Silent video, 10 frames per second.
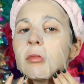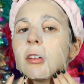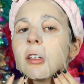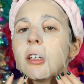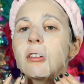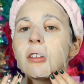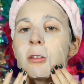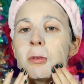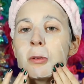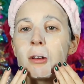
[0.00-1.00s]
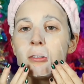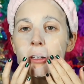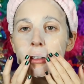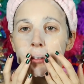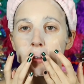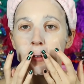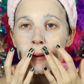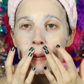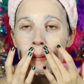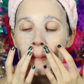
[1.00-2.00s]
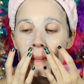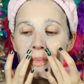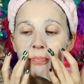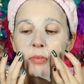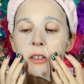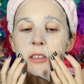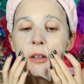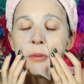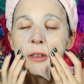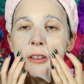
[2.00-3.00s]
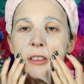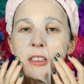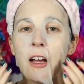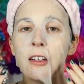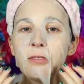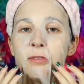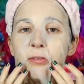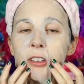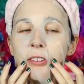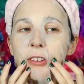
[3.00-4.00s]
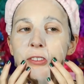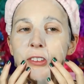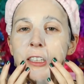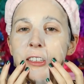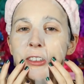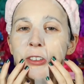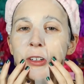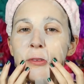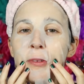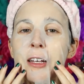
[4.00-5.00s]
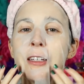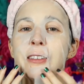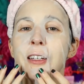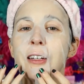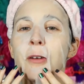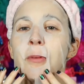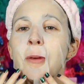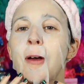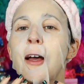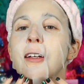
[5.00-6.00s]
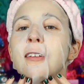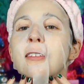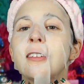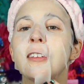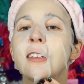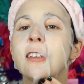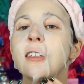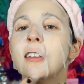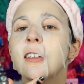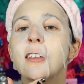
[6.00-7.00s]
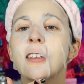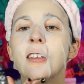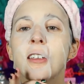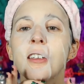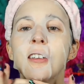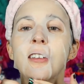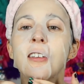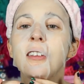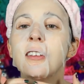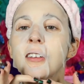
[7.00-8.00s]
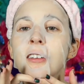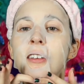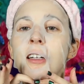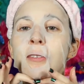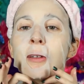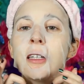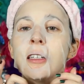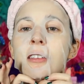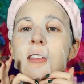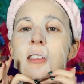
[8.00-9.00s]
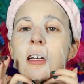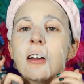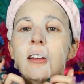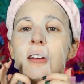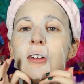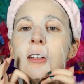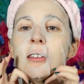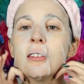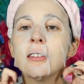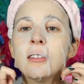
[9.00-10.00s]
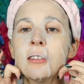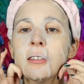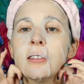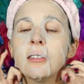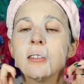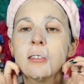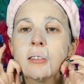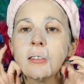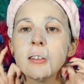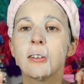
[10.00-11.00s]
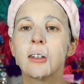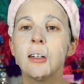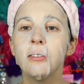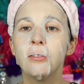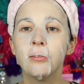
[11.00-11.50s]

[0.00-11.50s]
I can't really move my face. So I'm gonna leave this on for 15 to 20 minutes and I'll be back. Ugh, that bit isn't staying on that well. There we go.